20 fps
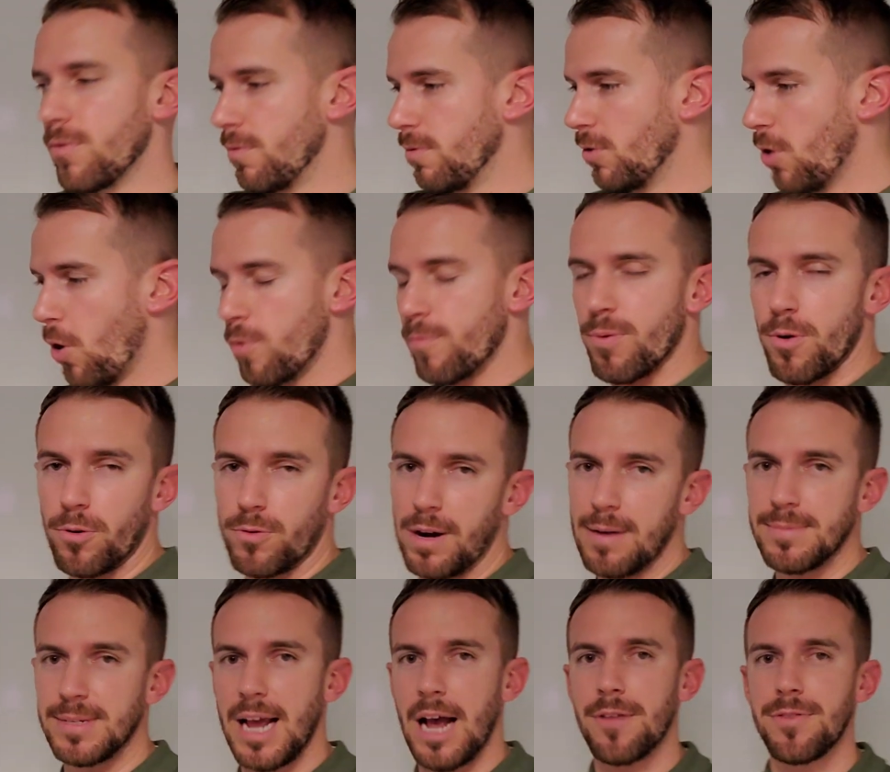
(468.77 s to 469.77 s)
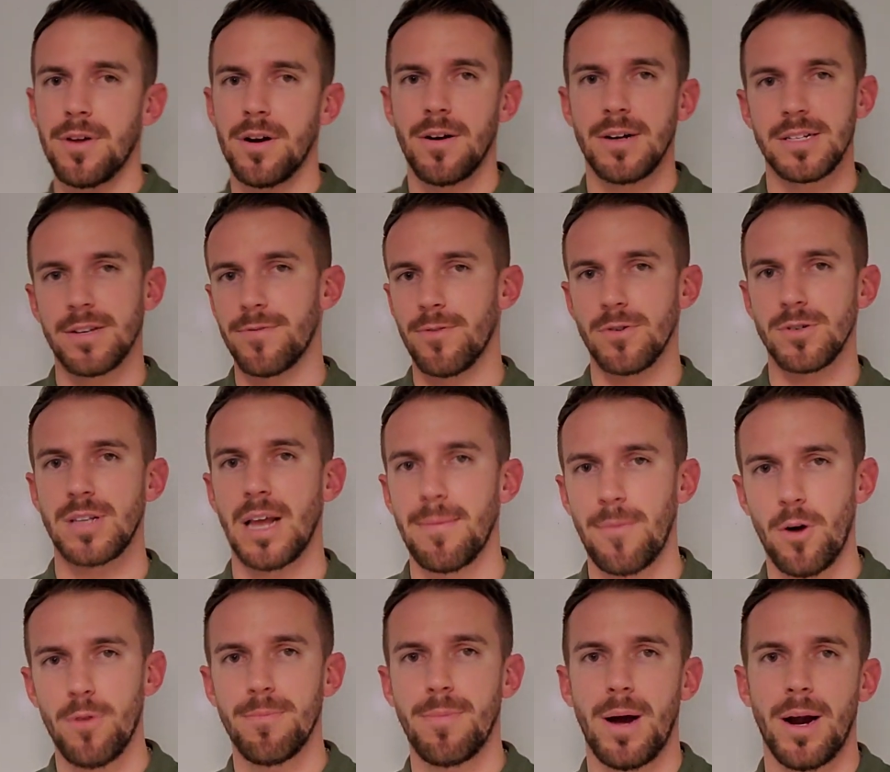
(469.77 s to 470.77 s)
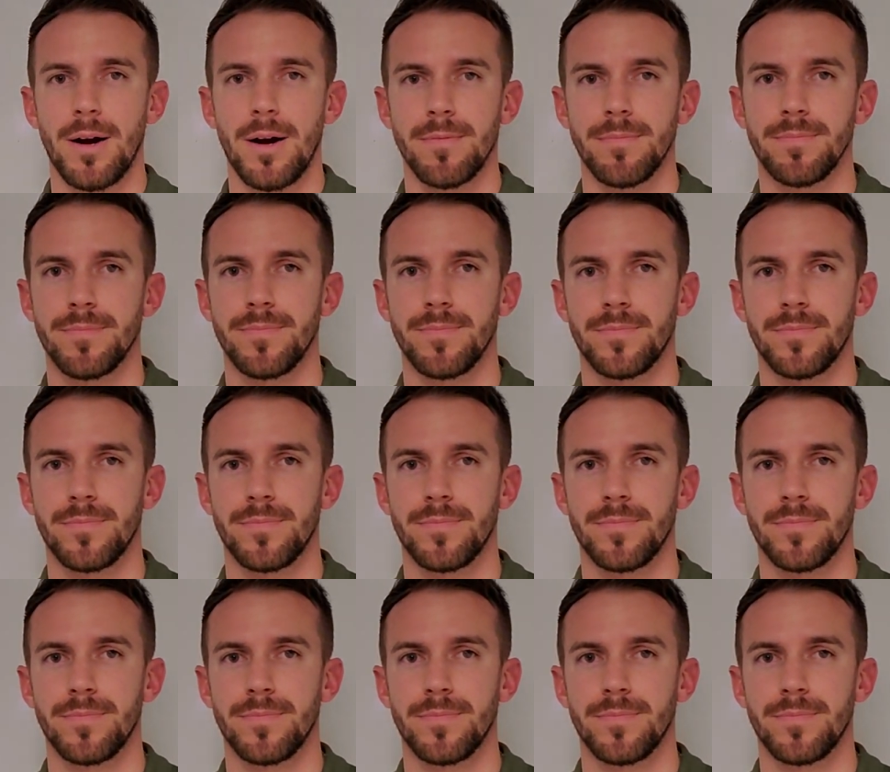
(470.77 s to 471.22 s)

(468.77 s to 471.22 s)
loan programs out there as a first-time home buyer?